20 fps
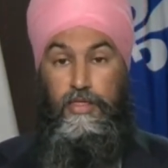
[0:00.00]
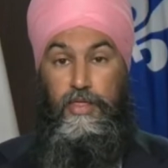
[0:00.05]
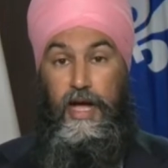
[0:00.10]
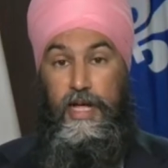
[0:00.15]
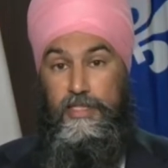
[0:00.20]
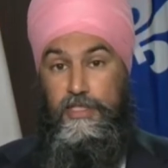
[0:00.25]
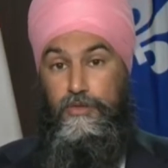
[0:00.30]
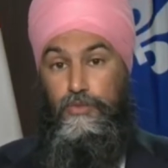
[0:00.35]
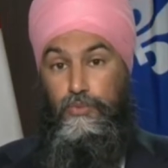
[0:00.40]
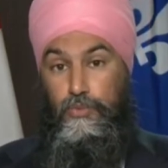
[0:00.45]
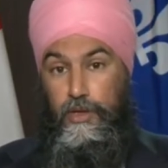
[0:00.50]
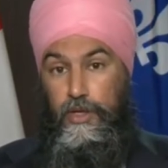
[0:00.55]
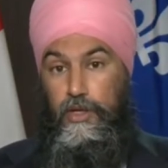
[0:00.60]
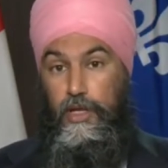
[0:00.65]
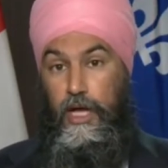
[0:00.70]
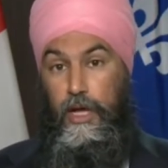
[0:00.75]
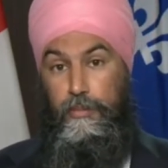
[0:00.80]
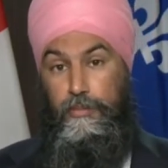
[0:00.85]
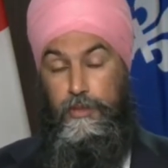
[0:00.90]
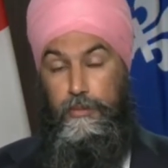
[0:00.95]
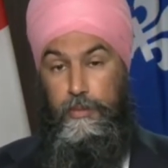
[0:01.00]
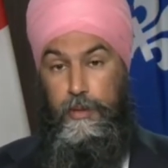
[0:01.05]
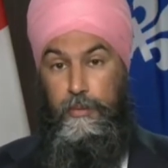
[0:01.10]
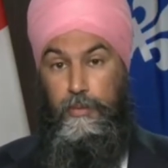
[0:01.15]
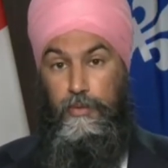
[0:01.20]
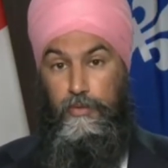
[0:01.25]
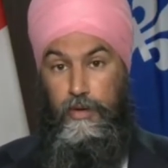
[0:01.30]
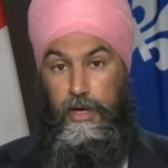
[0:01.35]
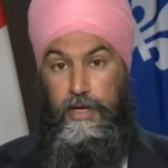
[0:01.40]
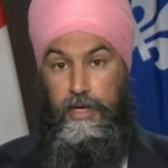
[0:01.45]
That's real help to
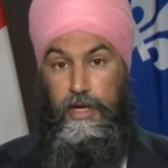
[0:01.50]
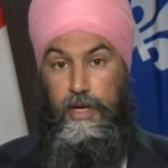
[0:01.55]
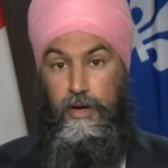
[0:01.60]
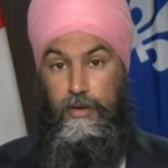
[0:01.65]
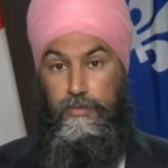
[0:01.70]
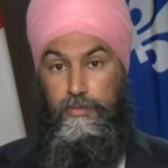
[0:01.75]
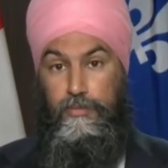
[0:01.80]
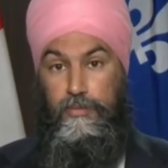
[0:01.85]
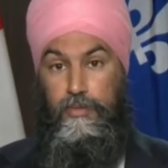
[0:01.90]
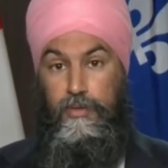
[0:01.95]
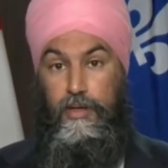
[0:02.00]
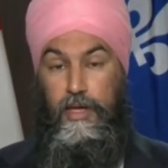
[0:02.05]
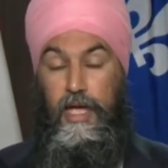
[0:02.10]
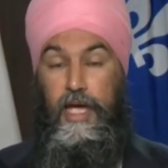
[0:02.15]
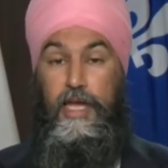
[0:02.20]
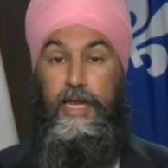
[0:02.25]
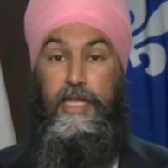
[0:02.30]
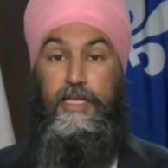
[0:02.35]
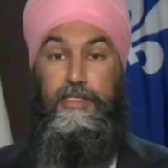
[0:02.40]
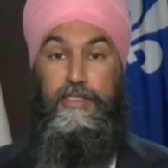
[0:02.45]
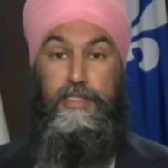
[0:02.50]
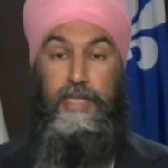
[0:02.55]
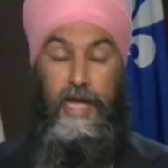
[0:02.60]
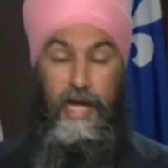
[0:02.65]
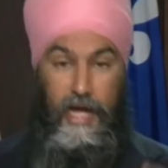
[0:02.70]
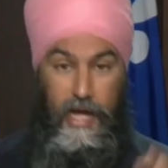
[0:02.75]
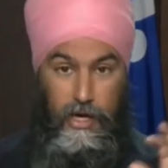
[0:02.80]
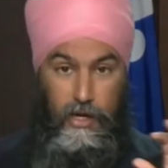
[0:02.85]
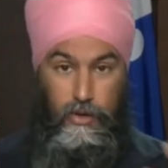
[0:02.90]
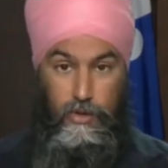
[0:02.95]
people right now. And it
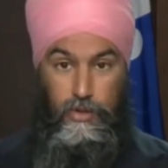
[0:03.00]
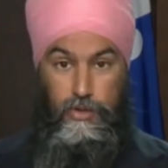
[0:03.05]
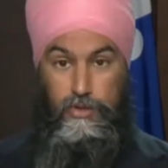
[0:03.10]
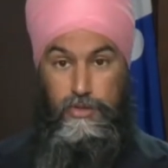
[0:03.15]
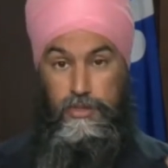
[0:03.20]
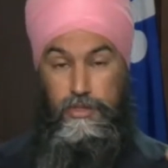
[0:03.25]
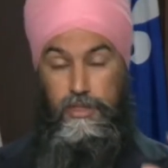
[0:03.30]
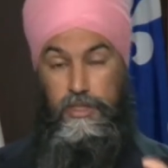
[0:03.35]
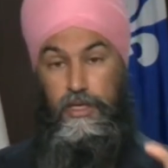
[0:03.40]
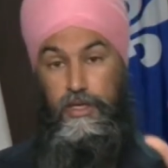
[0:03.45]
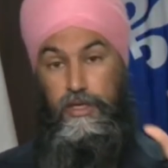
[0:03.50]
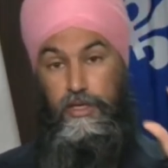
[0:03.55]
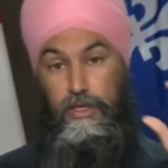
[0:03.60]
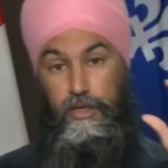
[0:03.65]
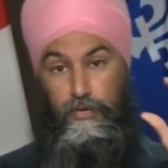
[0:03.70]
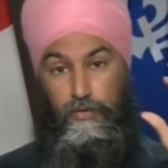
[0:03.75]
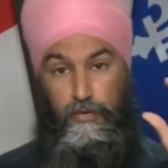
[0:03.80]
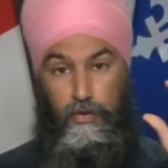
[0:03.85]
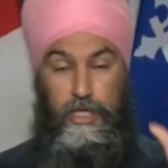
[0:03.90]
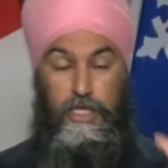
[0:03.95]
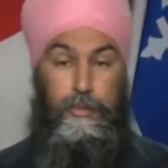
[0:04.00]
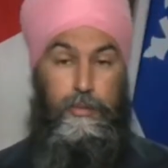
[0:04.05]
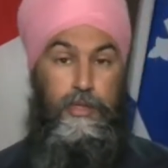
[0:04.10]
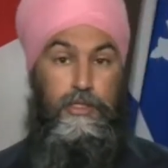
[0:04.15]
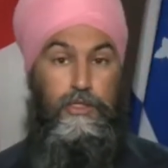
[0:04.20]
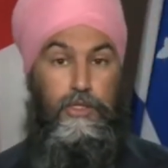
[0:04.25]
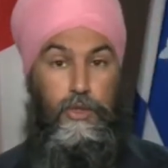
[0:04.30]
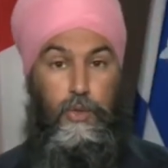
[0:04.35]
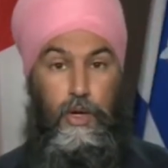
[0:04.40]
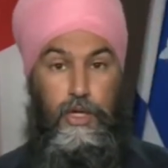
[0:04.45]
tackles the
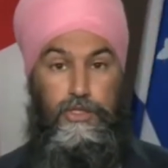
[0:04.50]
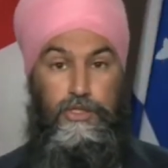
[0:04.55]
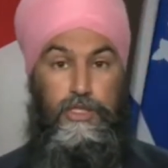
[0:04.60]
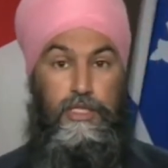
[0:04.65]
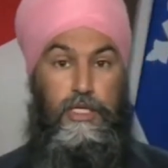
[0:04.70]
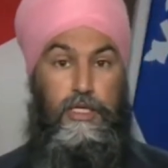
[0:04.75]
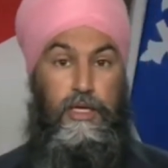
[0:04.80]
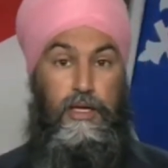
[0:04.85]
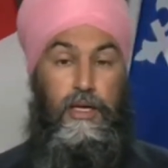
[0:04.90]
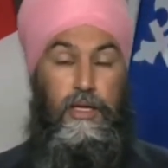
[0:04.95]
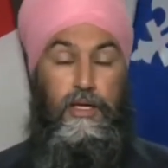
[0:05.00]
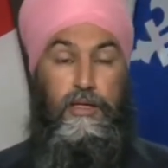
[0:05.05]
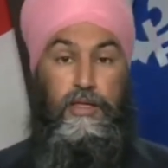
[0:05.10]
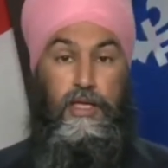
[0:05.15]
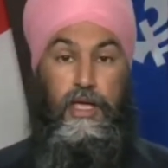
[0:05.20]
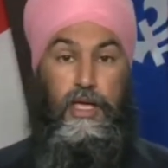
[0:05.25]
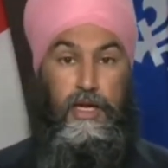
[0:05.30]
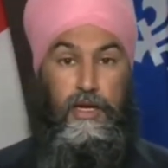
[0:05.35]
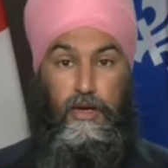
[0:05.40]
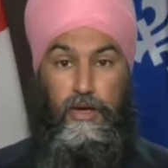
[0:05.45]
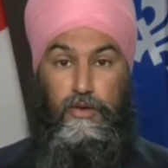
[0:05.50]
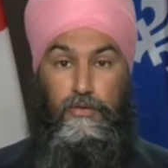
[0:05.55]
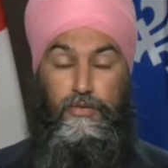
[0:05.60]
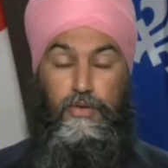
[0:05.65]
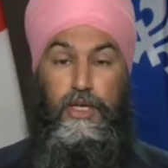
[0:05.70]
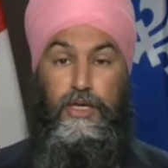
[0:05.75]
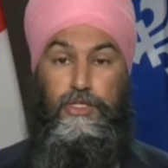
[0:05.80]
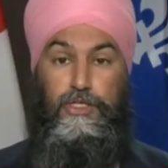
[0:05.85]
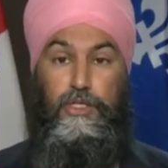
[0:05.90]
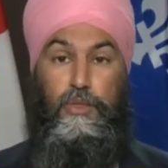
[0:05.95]
fundamental question in an
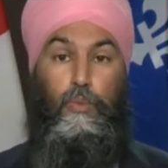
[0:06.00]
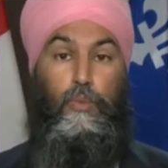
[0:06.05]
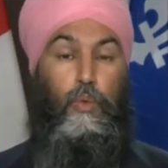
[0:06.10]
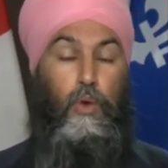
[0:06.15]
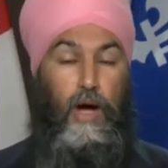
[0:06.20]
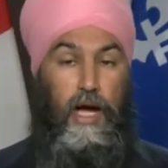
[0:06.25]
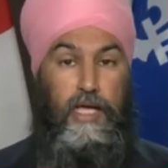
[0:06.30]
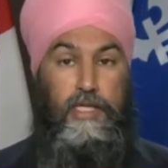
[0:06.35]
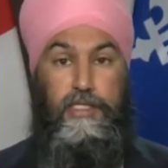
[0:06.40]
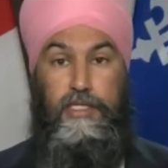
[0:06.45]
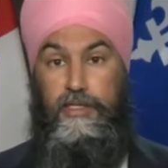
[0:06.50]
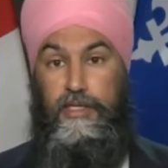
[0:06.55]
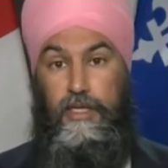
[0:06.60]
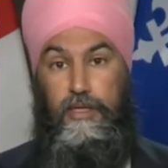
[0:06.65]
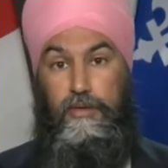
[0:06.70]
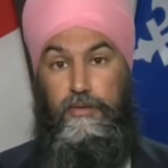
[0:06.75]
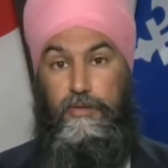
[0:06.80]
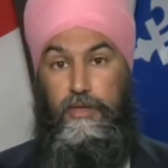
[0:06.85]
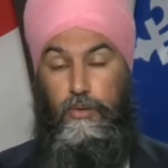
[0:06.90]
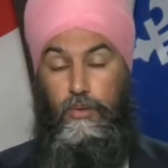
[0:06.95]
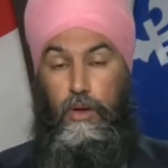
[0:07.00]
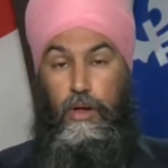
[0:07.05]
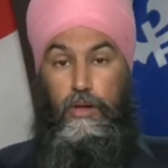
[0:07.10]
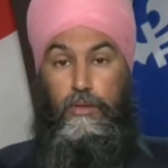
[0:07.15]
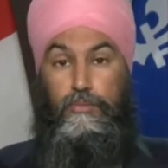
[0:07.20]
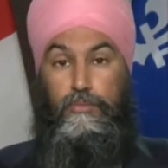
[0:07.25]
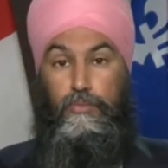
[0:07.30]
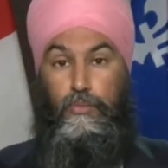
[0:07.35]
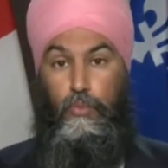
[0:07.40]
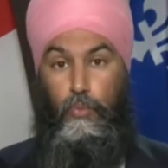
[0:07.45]
inflation. Why is it that the
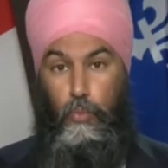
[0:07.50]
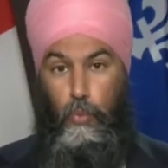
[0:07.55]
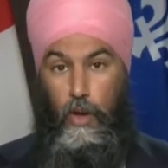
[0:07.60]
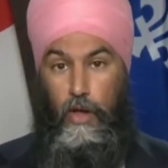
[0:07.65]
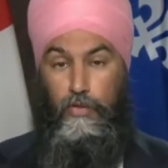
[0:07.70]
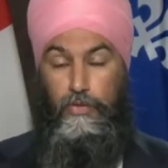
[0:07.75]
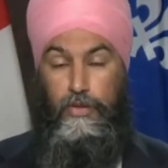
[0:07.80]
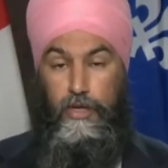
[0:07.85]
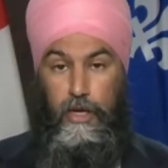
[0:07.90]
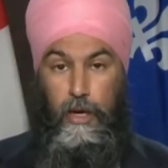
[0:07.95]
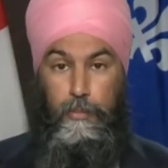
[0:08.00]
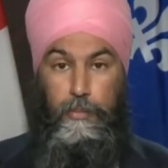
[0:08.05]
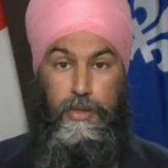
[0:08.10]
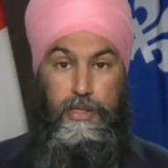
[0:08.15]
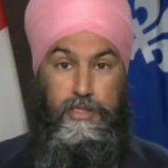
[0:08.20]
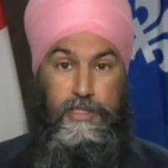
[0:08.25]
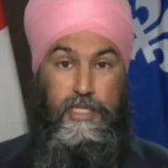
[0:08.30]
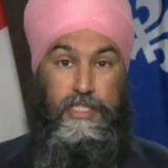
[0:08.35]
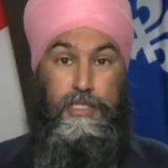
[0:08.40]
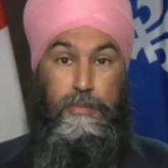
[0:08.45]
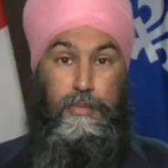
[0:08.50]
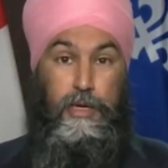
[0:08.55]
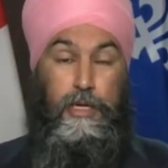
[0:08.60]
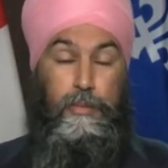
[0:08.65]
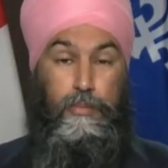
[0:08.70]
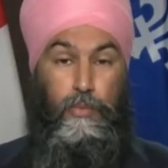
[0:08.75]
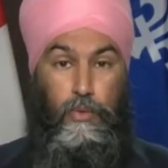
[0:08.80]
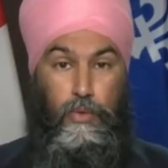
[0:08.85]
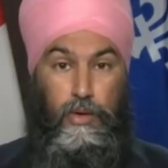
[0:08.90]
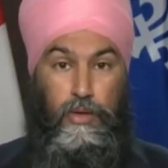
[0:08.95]
wealthy companies get to
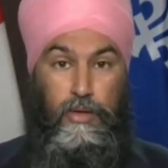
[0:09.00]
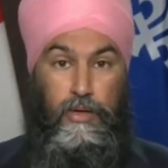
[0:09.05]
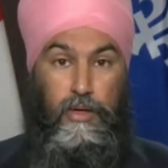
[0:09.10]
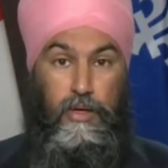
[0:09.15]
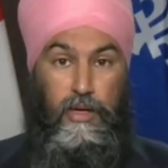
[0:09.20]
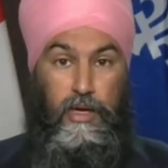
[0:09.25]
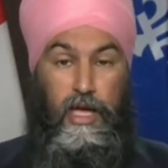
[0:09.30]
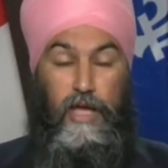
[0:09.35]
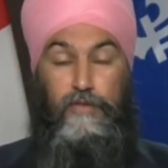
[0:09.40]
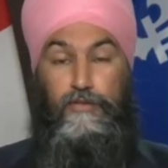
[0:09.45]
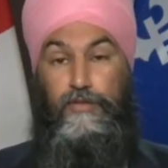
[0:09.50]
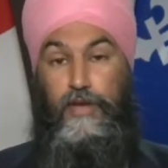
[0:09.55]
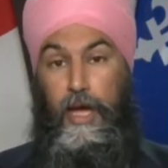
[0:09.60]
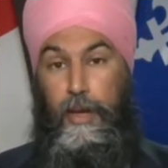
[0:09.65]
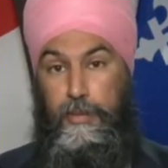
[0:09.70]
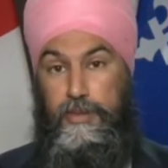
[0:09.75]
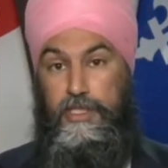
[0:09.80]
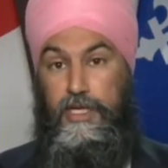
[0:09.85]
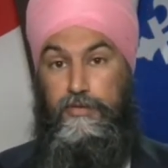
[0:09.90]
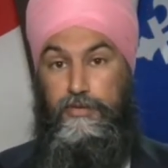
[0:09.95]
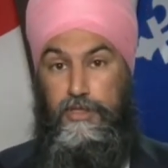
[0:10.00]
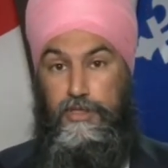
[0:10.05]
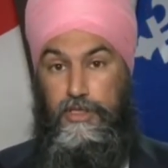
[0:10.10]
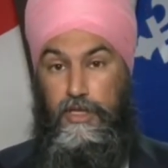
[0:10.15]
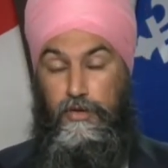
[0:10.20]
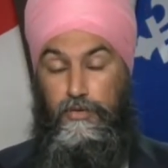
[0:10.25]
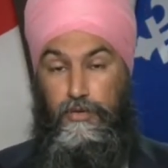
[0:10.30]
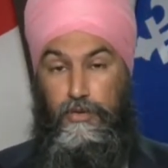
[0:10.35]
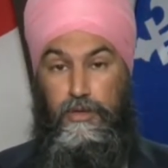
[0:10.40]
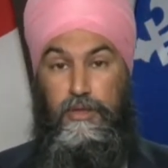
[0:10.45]
make more and families have to
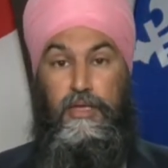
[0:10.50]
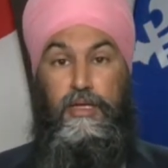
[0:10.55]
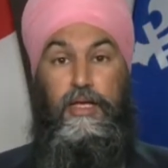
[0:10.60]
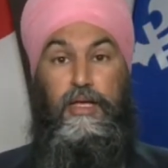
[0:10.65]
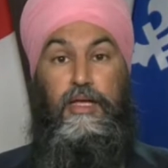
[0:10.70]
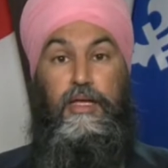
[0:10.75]
suffer?